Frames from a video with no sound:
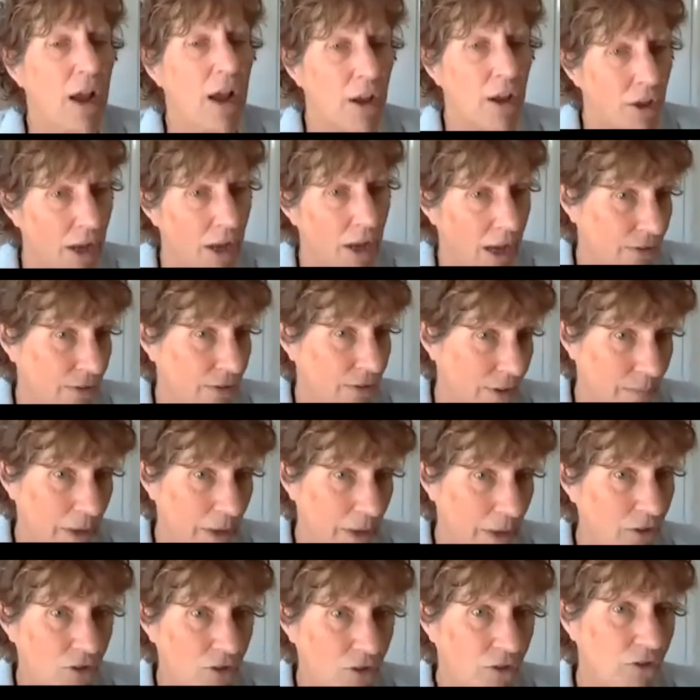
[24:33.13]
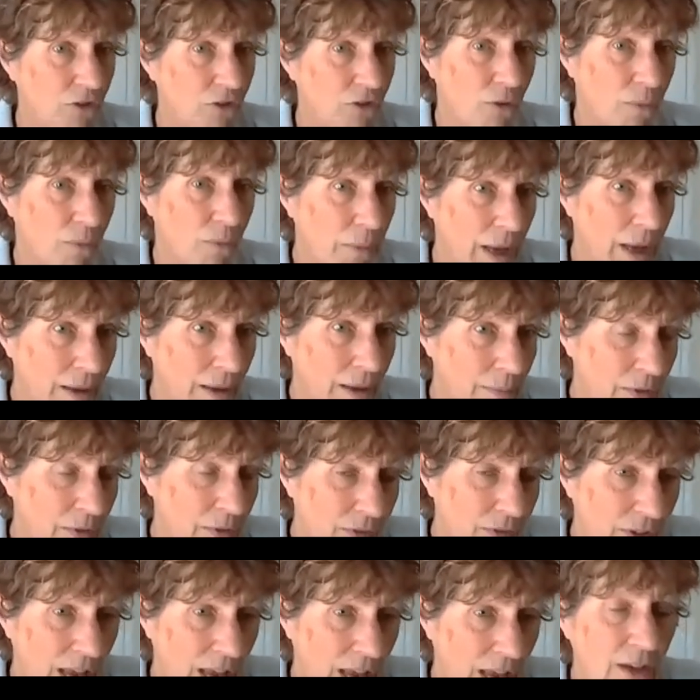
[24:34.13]
As I mentioned, you'll make
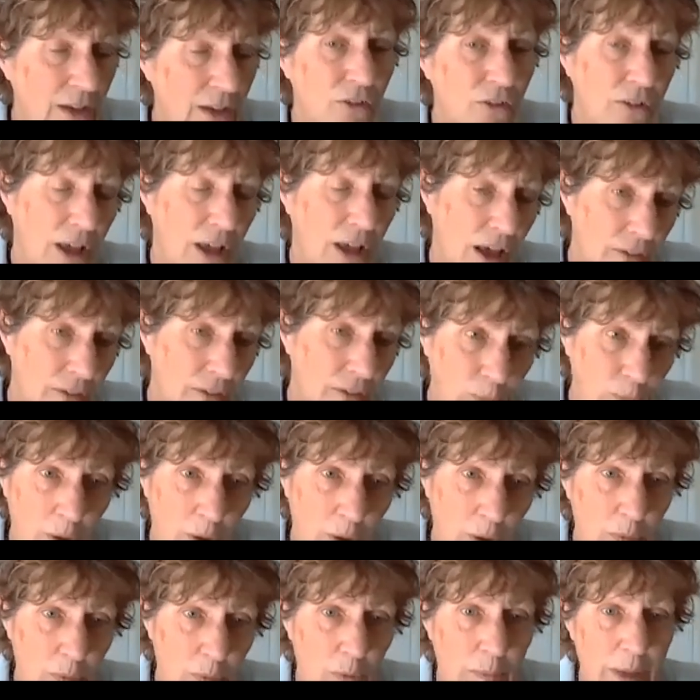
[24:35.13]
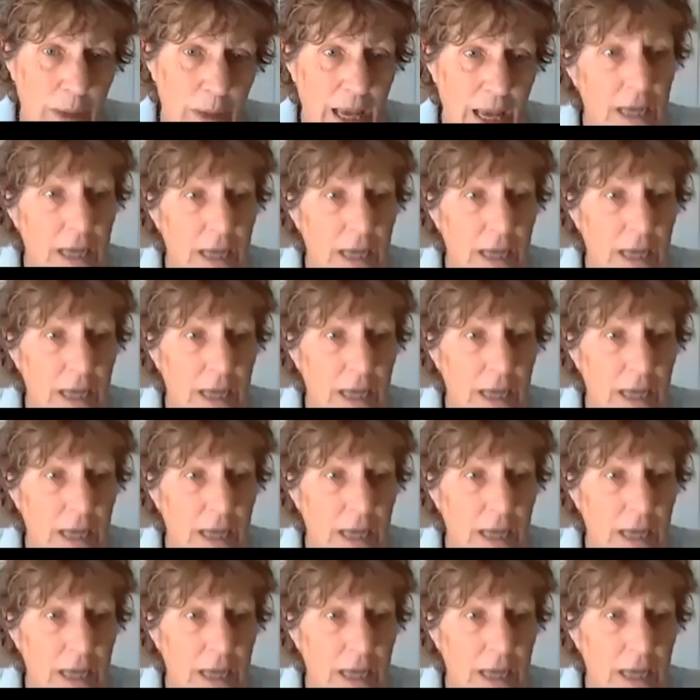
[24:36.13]
mistakes. Other people may.